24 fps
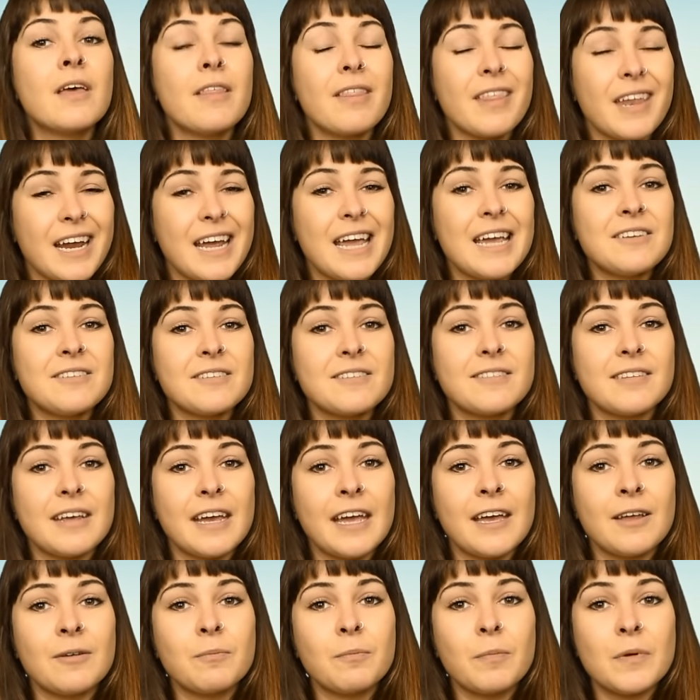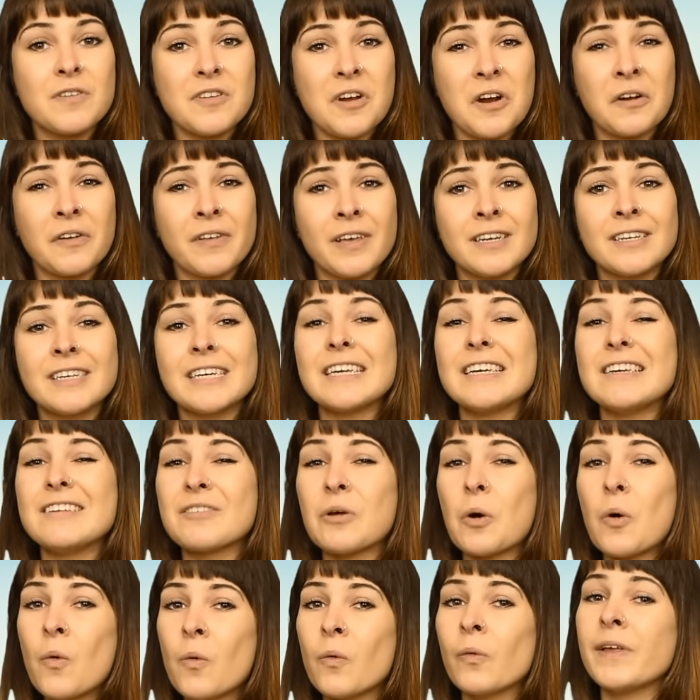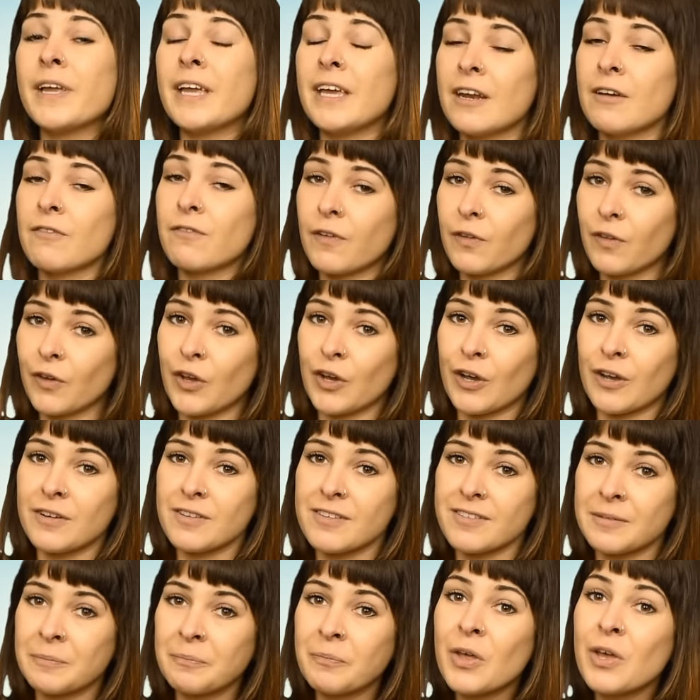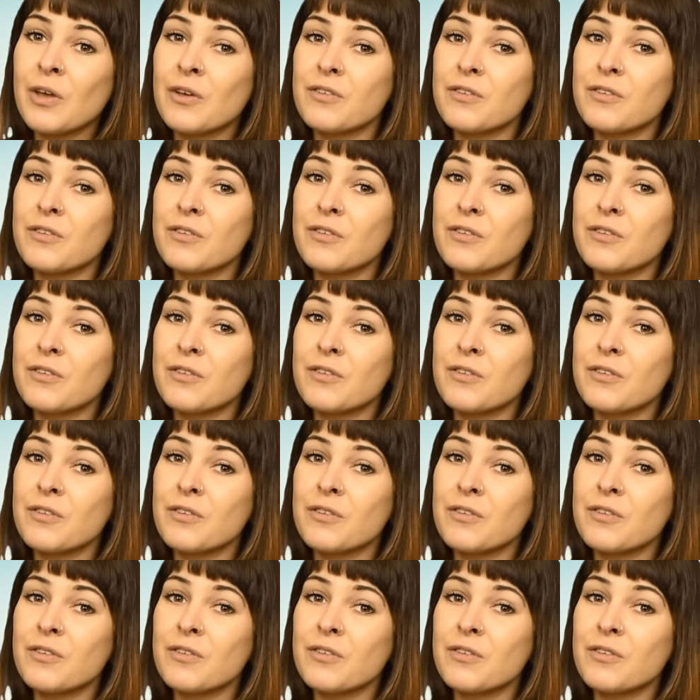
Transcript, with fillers: then I hate to say it, but darling, he's only in it for the goods.